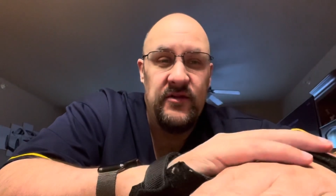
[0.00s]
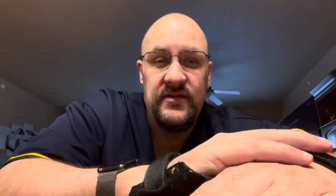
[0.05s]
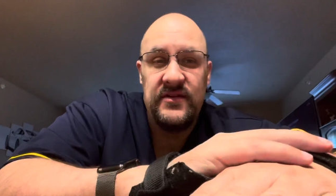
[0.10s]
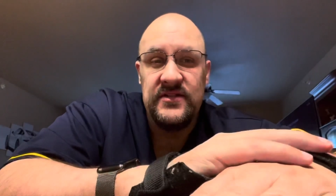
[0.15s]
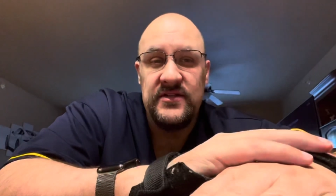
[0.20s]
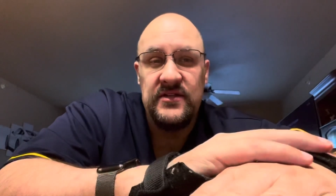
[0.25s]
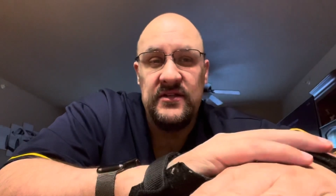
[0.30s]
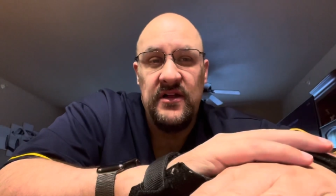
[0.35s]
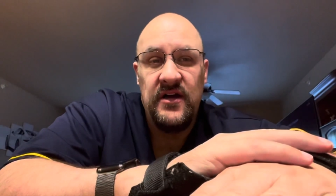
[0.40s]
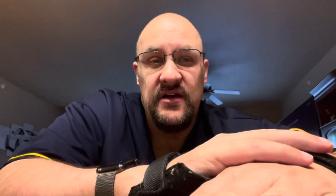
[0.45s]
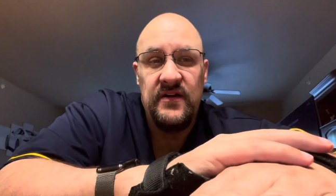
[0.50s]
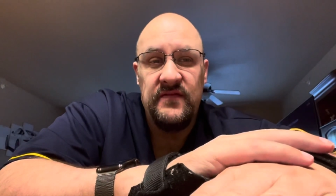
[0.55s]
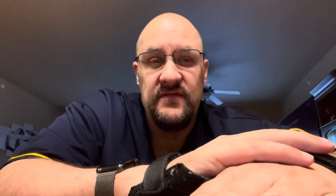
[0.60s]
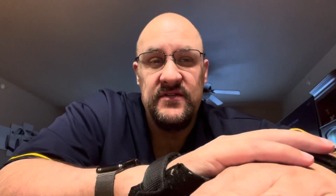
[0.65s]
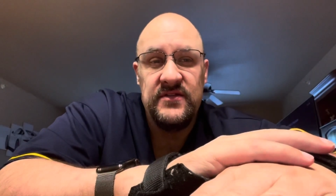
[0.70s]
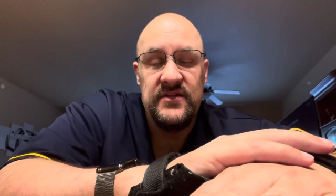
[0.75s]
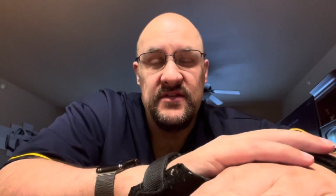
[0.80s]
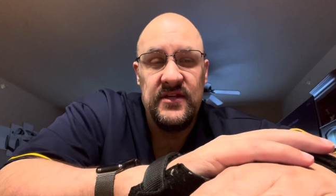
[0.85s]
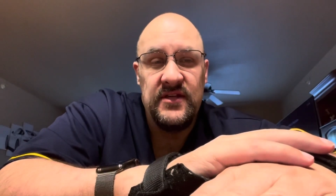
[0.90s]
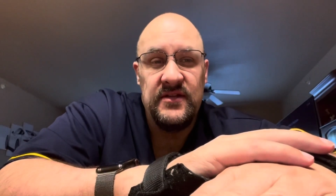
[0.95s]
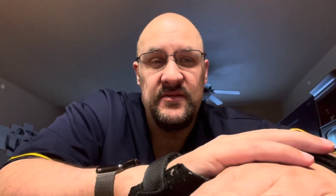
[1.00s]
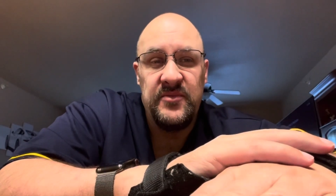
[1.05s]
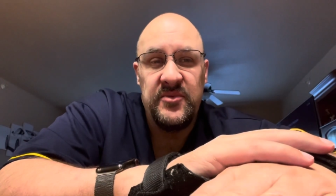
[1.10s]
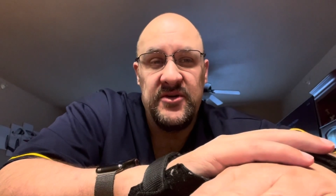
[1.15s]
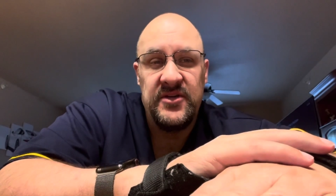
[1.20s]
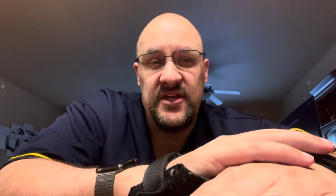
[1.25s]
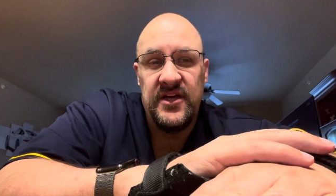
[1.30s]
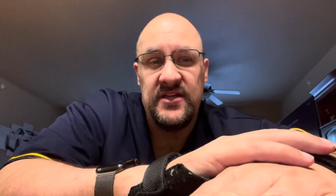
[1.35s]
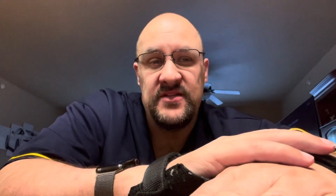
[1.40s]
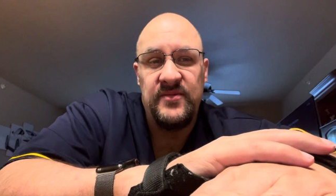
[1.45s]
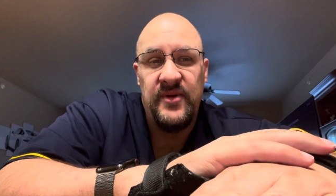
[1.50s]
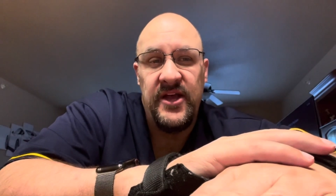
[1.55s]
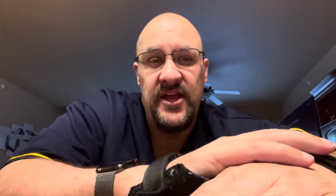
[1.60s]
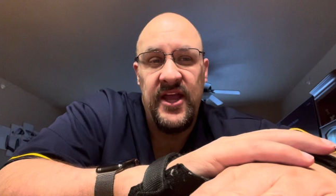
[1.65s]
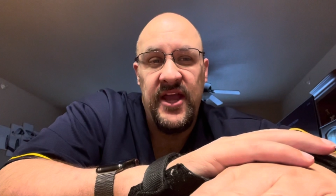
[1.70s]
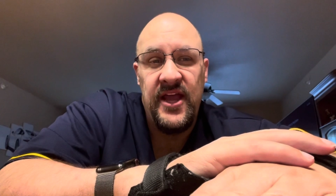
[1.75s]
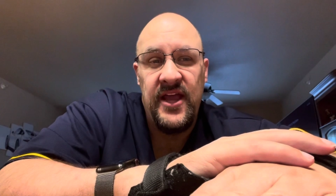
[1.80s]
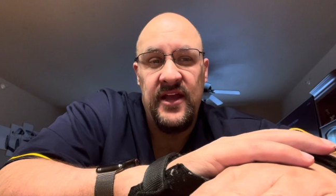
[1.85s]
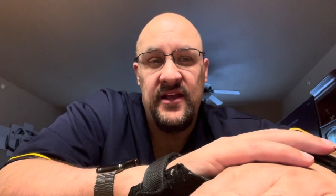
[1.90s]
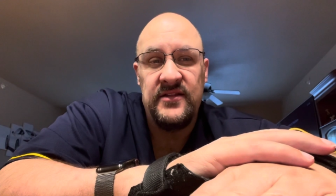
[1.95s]
these gloves. It protects my
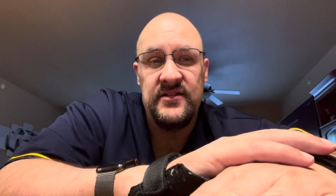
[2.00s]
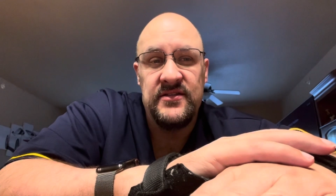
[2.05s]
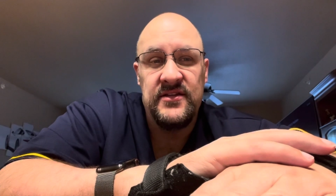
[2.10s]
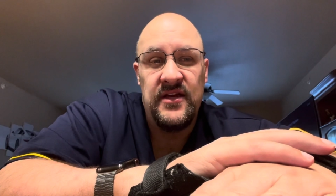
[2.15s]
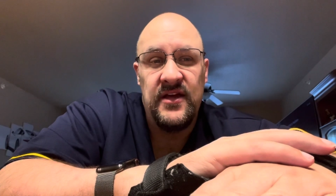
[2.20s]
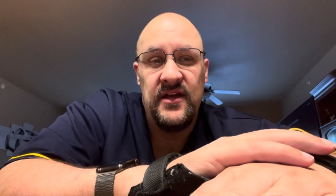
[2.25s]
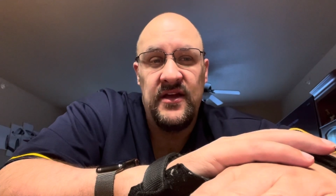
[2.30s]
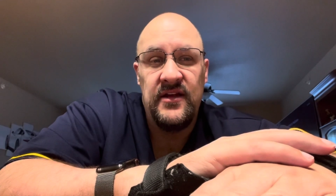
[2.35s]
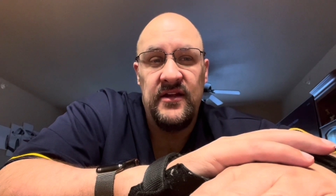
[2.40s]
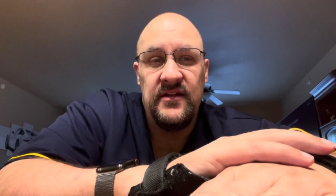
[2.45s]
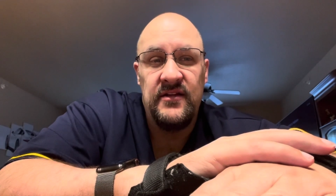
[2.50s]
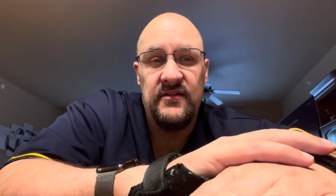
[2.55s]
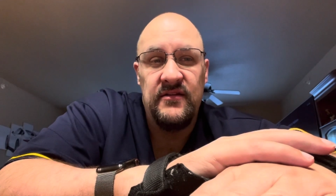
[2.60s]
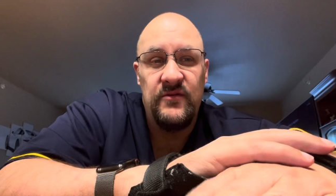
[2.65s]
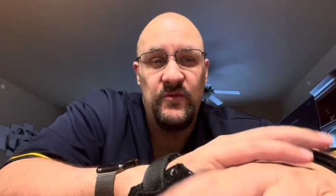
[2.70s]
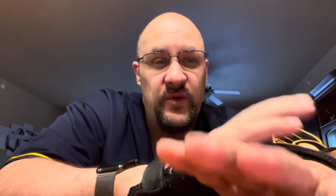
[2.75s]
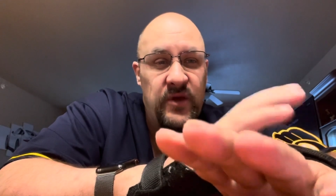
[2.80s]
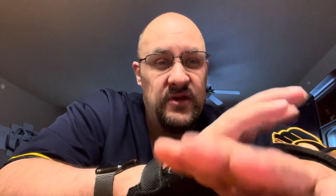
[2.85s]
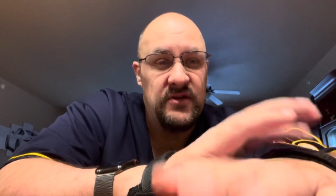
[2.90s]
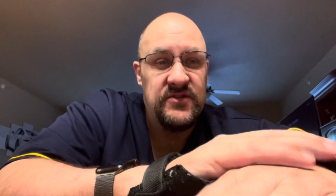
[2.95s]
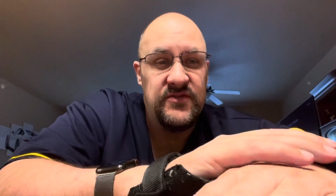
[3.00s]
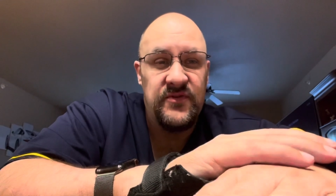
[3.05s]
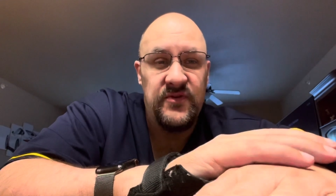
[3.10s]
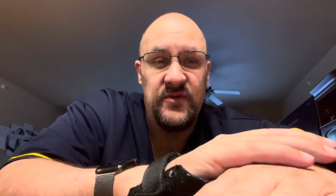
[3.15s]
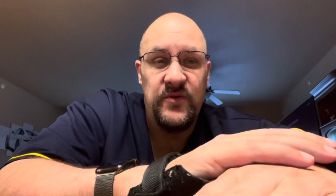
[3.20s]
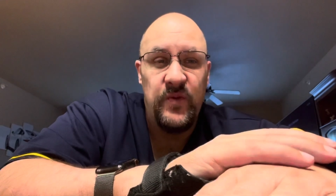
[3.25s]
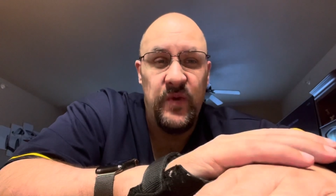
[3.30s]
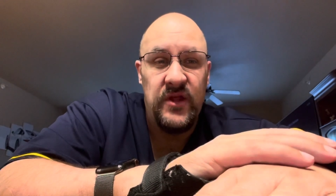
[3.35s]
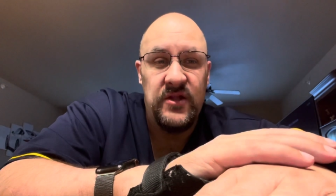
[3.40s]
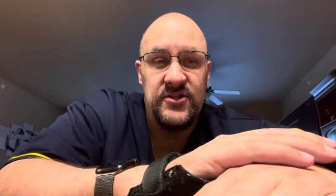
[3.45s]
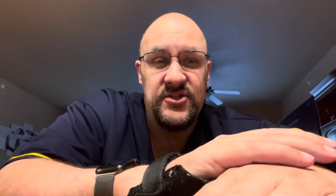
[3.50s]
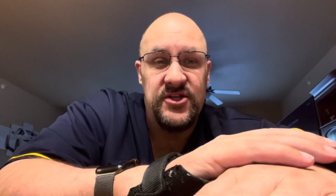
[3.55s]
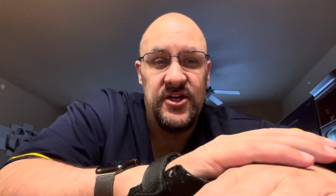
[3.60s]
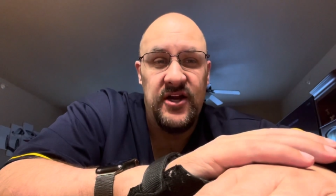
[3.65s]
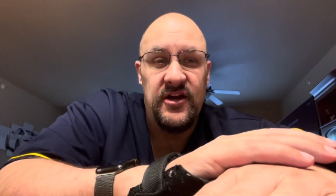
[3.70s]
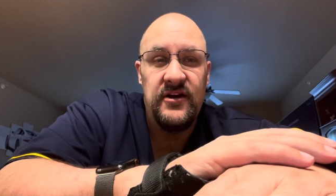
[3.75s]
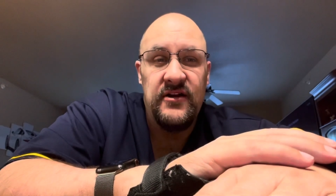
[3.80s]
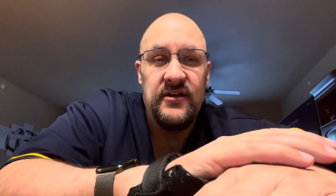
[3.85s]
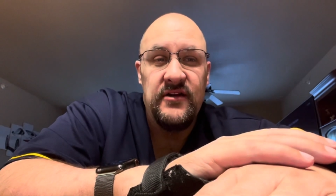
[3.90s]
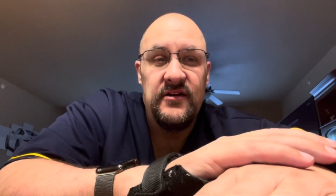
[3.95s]
hands on the wheels for the
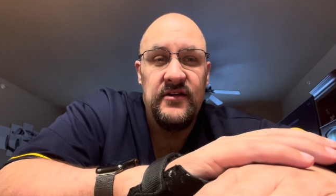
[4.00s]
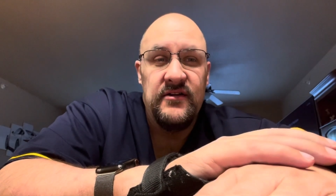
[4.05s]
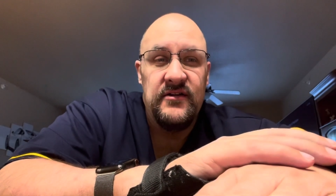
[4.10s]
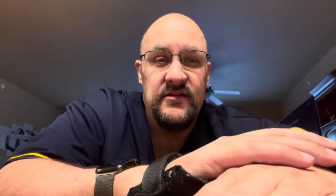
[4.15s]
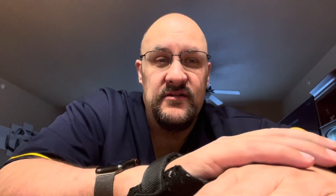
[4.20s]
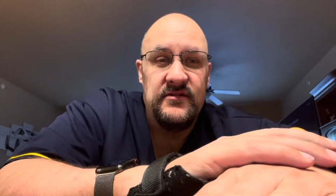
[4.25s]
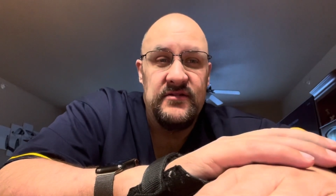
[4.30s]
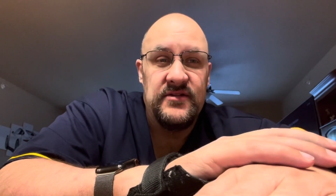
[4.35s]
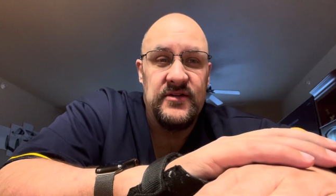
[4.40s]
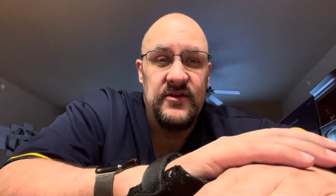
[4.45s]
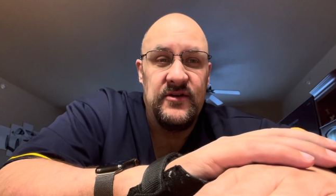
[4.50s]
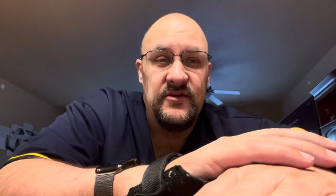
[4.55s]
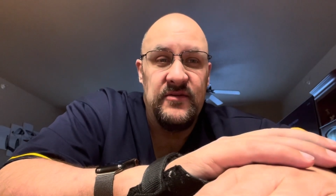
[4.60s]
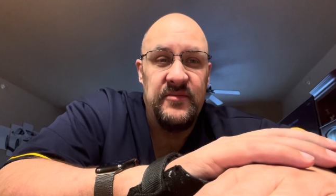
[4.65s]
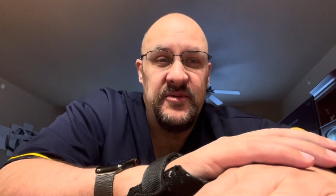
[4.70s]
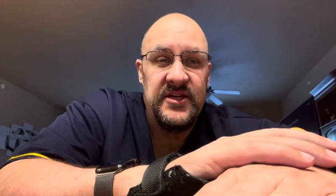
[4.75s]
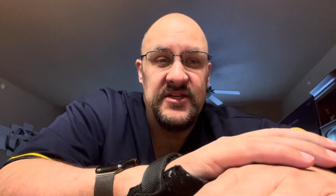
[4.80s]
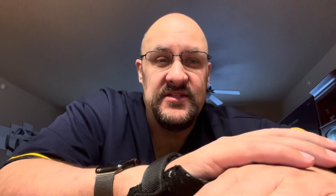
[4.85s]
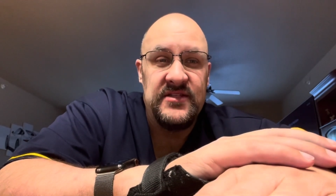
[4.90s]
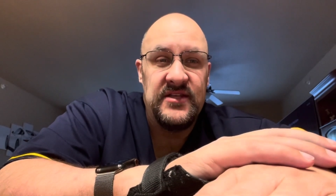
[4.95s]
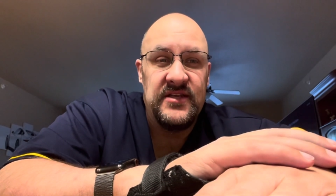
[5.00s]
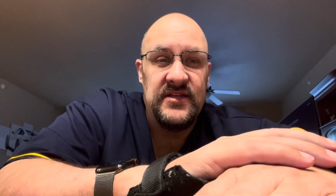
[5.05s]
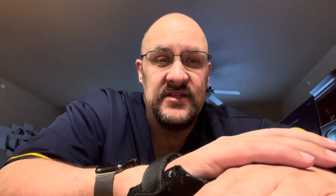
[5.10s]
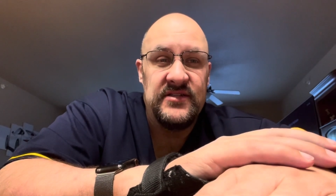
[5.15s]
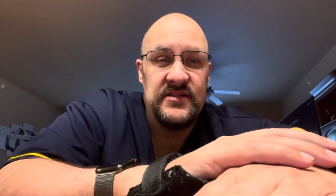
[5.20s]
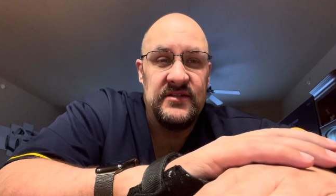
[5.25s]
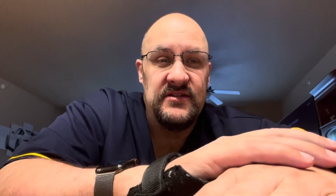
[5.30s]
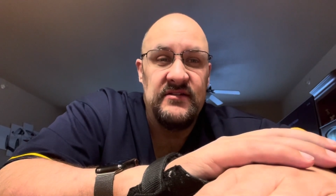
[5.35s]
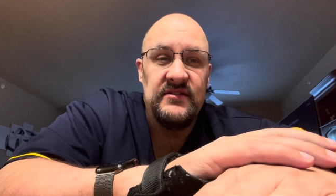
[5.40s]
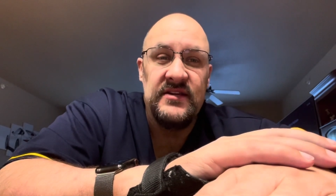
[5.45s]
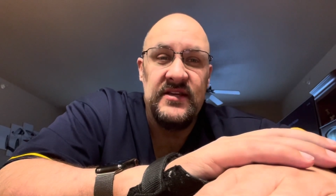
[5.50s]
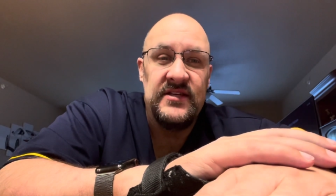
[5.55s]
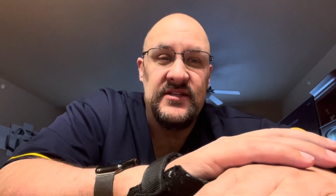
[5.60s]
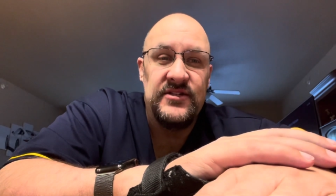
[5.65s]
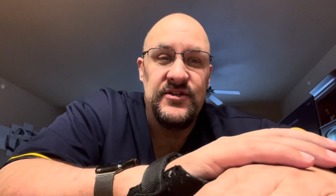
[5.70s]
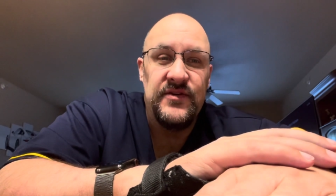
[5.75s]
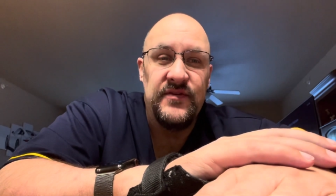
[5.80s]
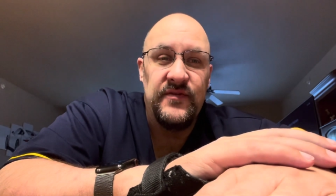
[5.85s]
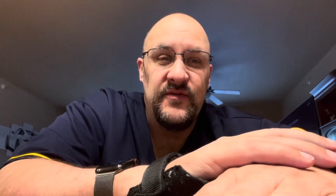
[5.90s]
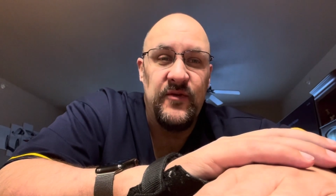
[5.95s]
wheelchair. So it makes things a little
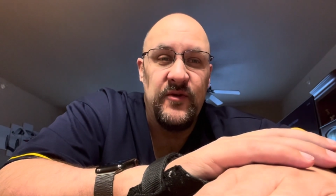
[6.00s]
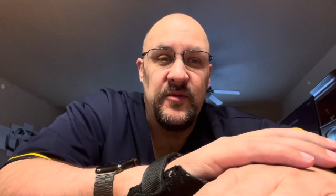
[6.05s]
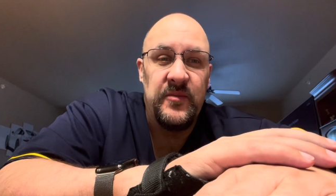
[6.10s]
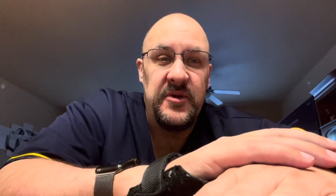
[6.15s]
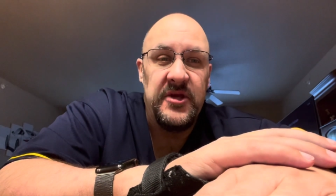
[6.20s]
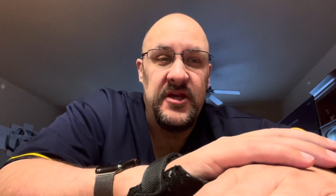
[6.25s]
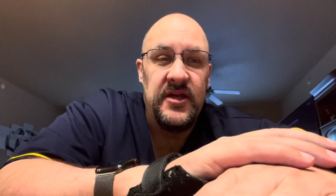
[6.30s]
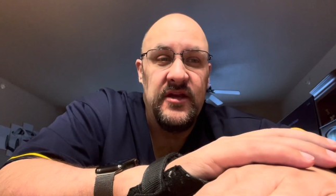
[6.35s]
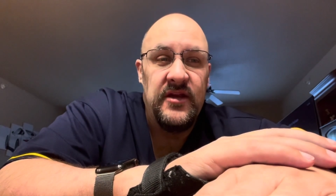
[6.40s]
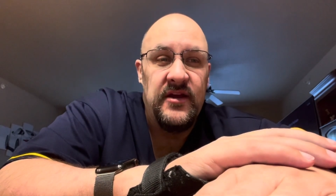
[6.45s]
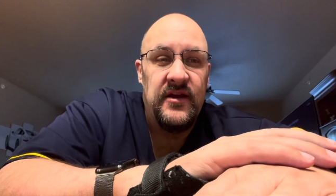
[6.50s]
easier for me.